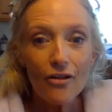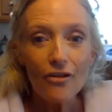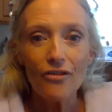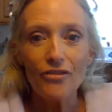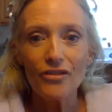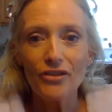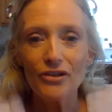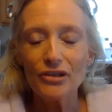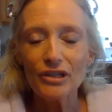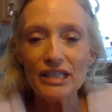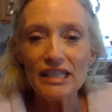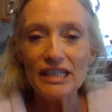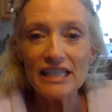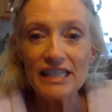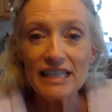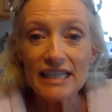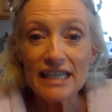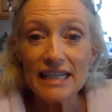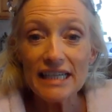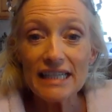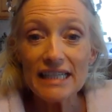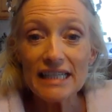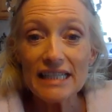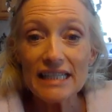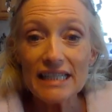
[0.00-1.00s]

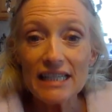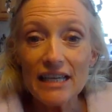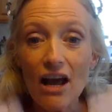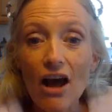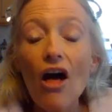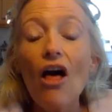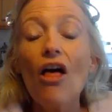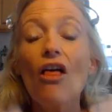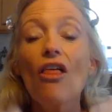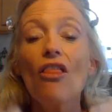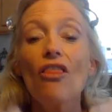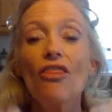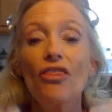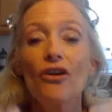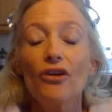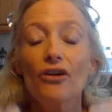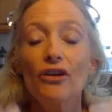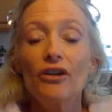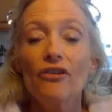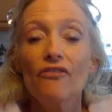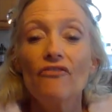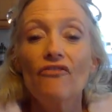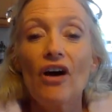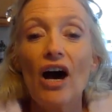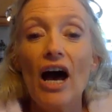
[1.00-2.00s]
36,
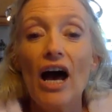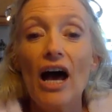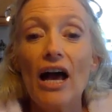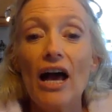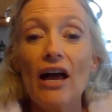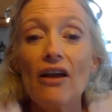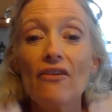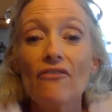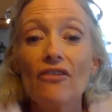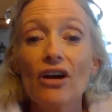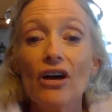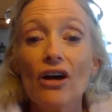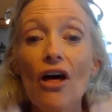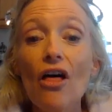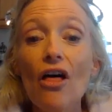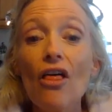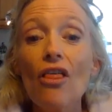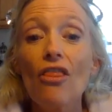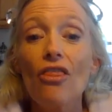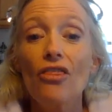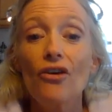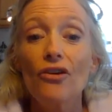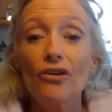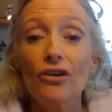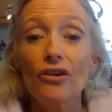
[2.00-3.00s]
35,
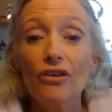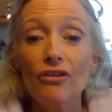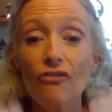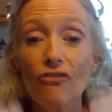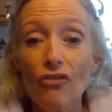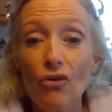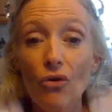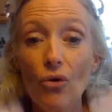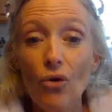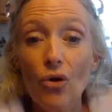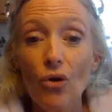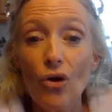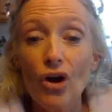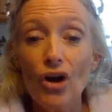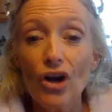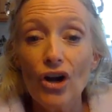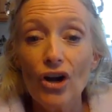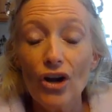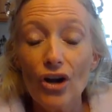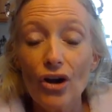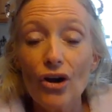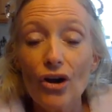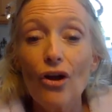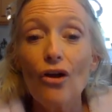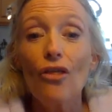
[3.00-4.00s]
34,
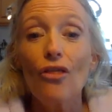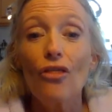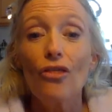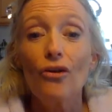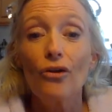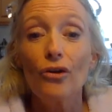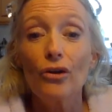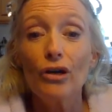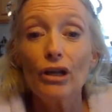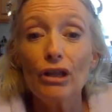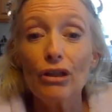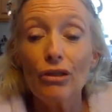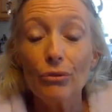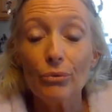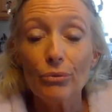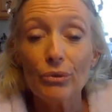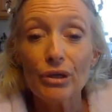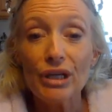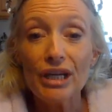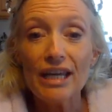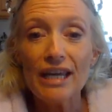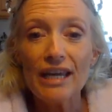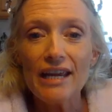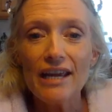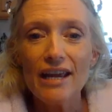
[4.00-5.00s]

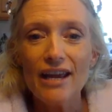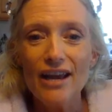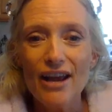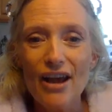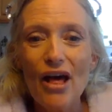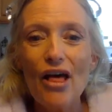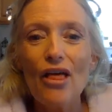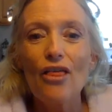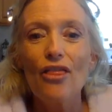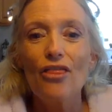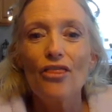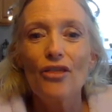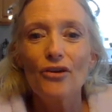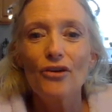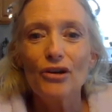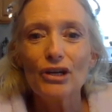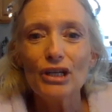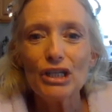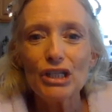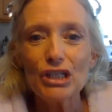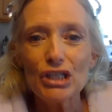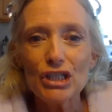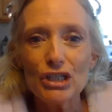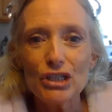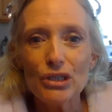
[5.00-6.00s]
33,
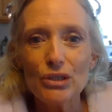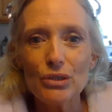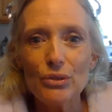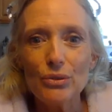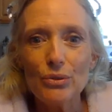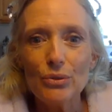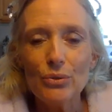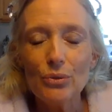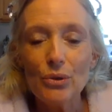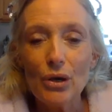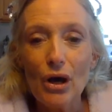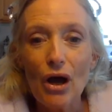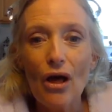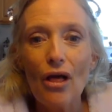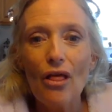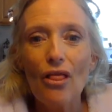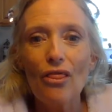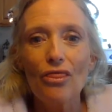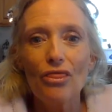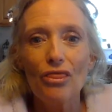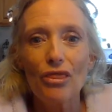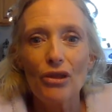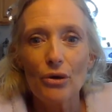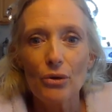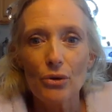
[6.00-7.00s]
32,
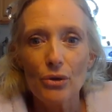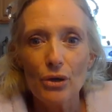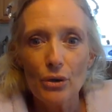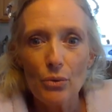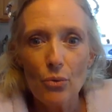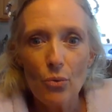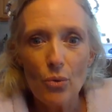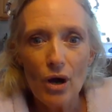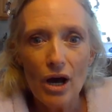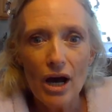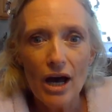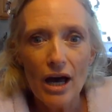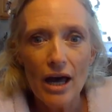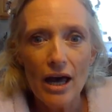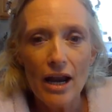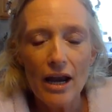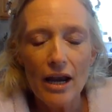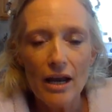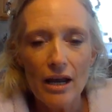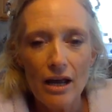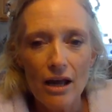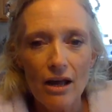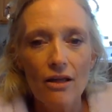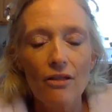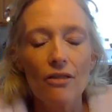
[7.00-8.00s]

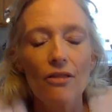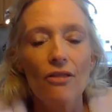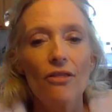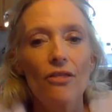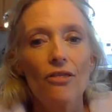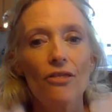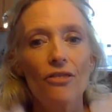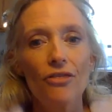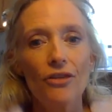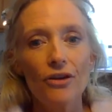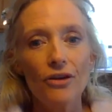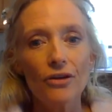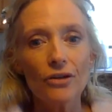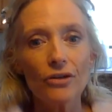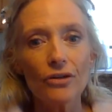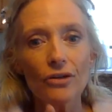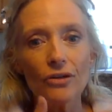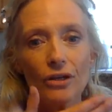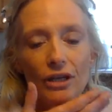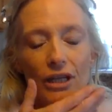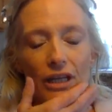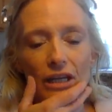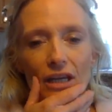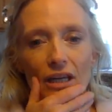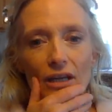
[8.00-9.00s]
31,
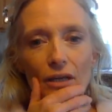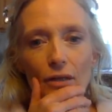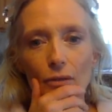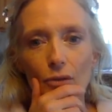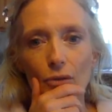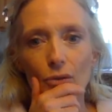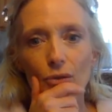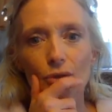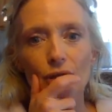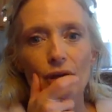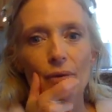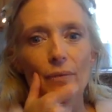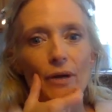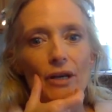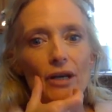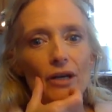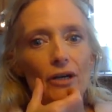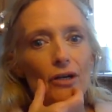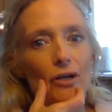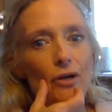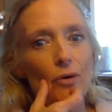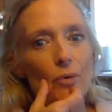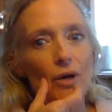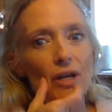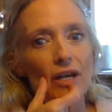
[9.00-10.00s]
30. Oh, I better
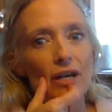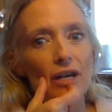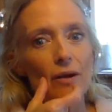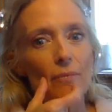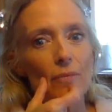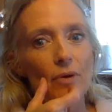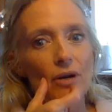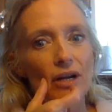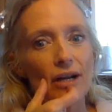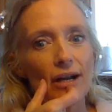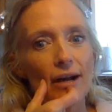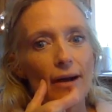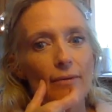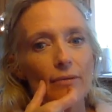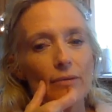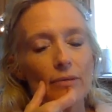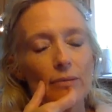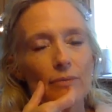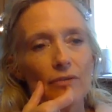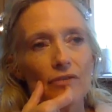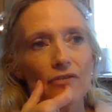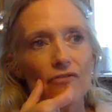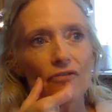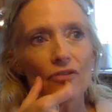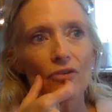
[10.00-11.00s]
know what number comes
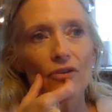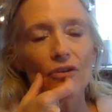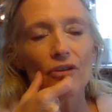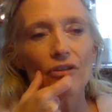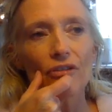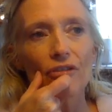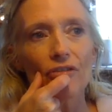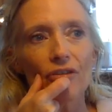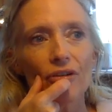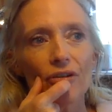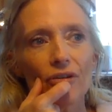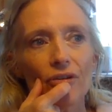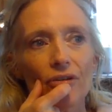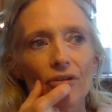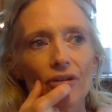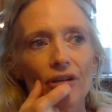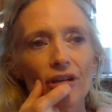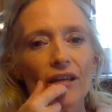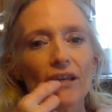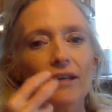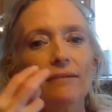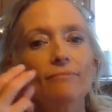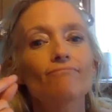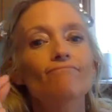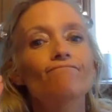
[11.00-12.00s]
before
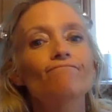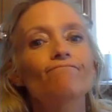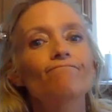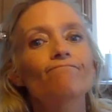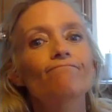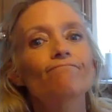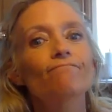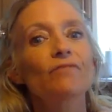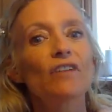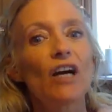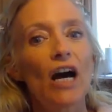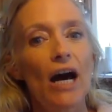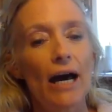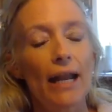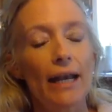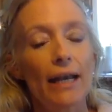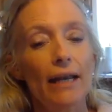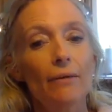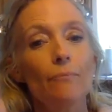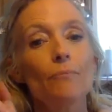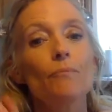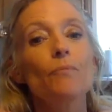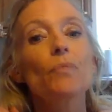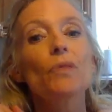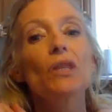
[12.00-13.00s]
30. Got it.
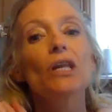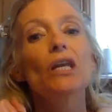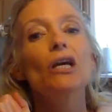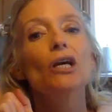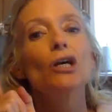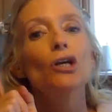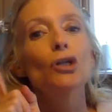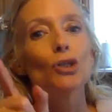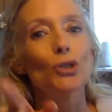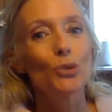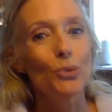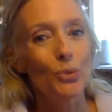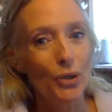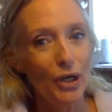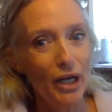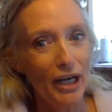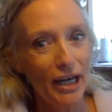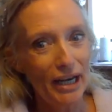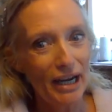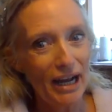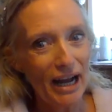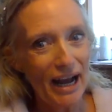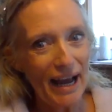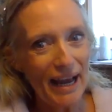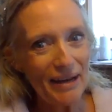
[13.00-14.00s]

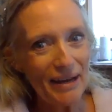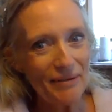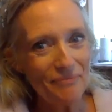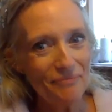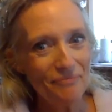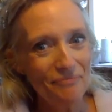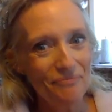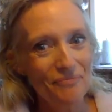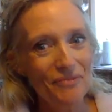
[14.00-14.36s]
29,